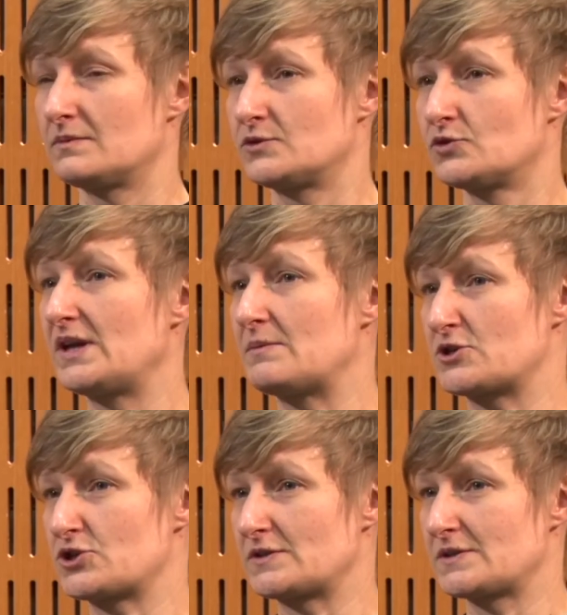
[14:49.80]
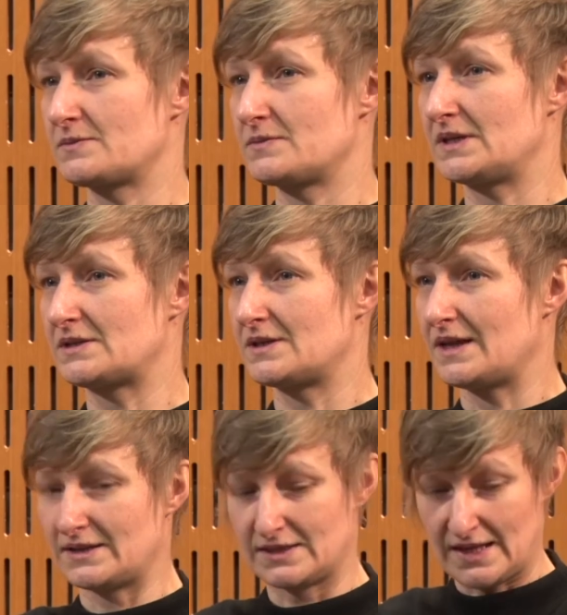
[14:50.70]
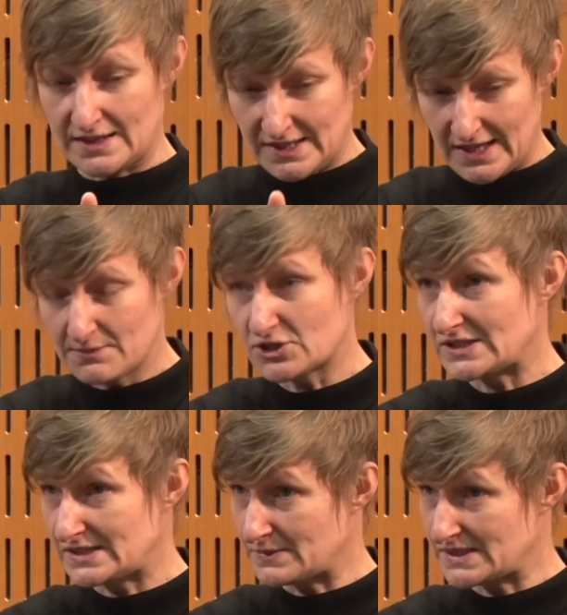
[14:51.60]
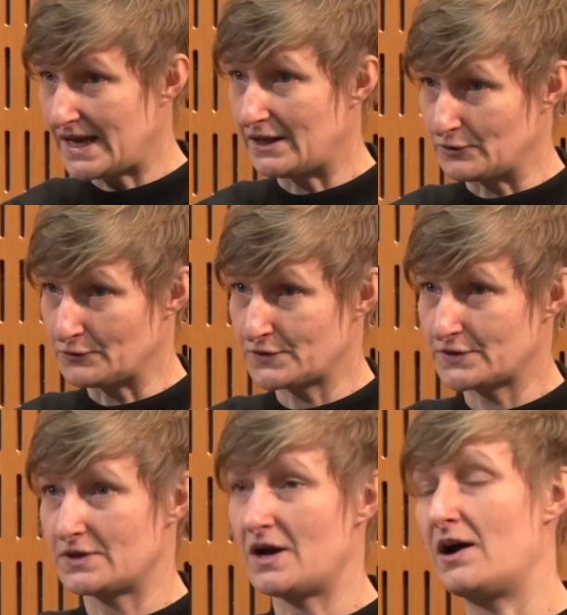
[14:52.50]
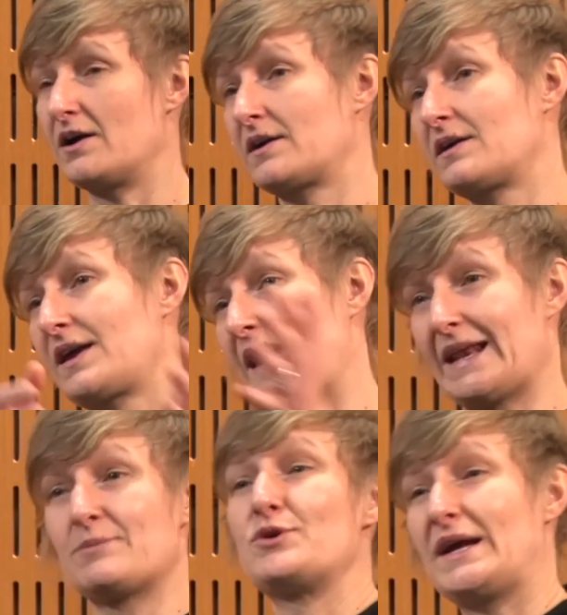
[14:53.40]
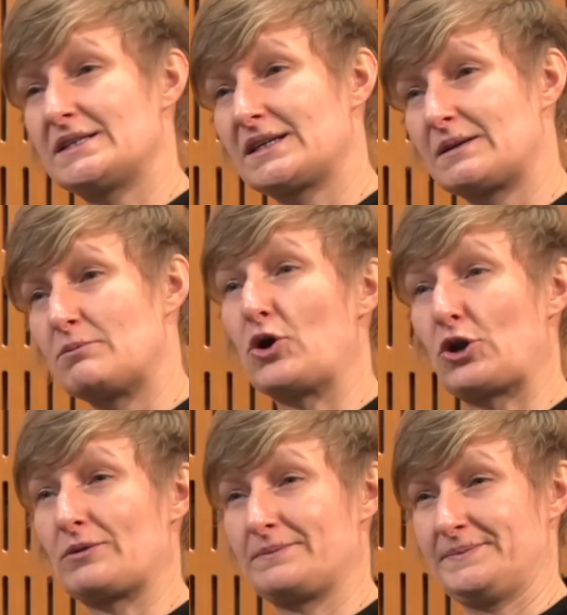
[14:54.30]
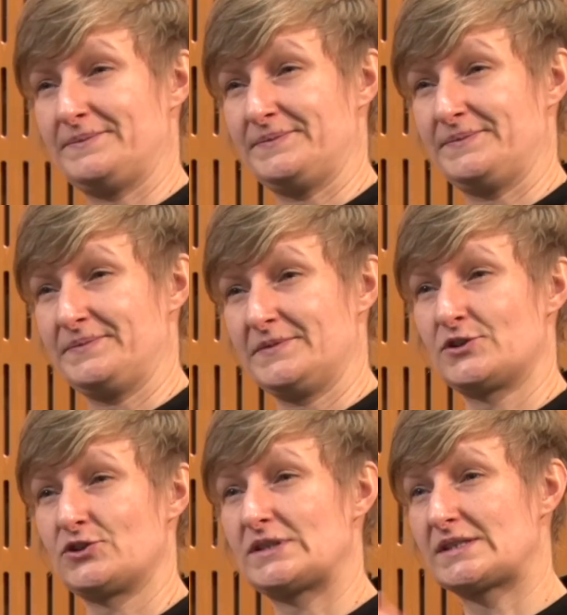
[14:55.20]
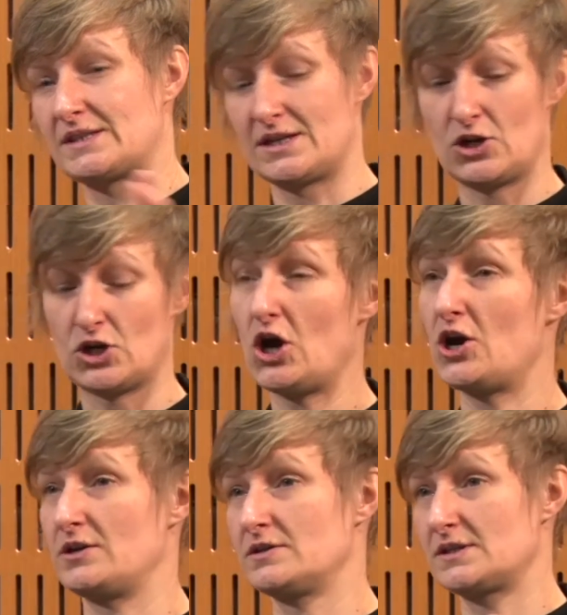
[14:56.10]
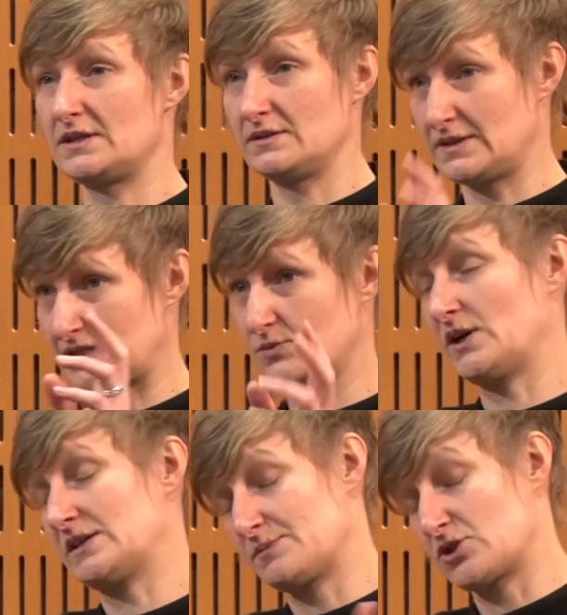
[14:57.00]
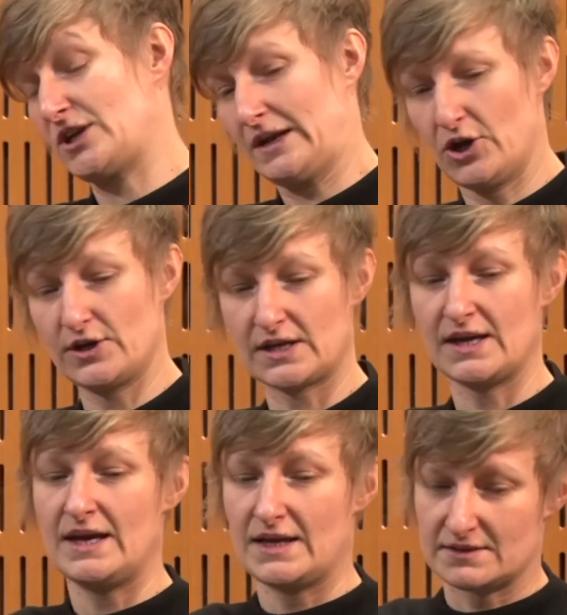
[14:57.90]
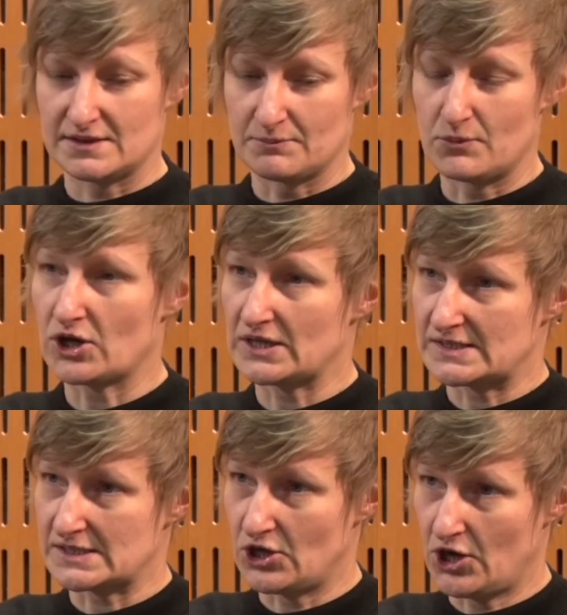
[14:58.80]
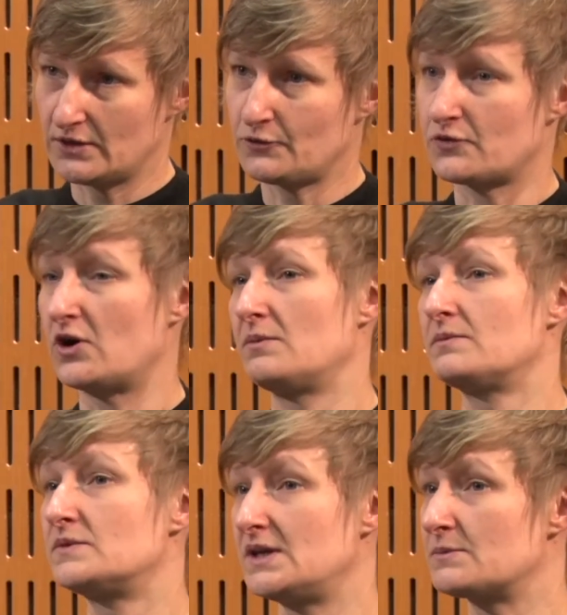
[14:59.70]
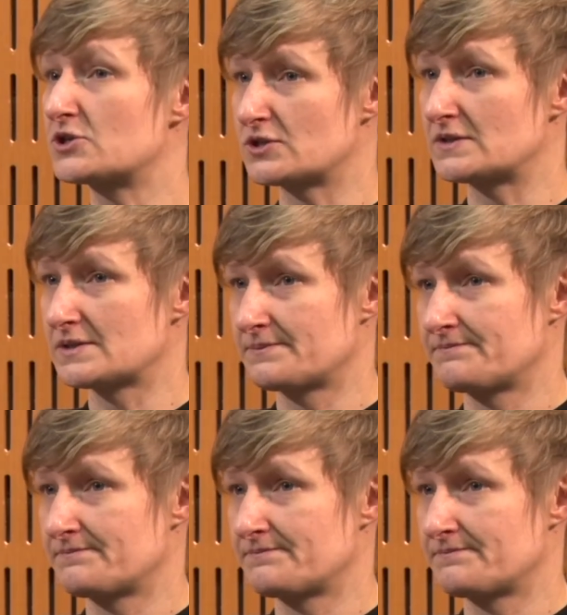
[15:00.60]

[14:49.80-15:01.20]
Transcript: to the images. It, the, the images themselves are calibrating the model. So it's learned, that's why it's machine learning. The model is learned from the images.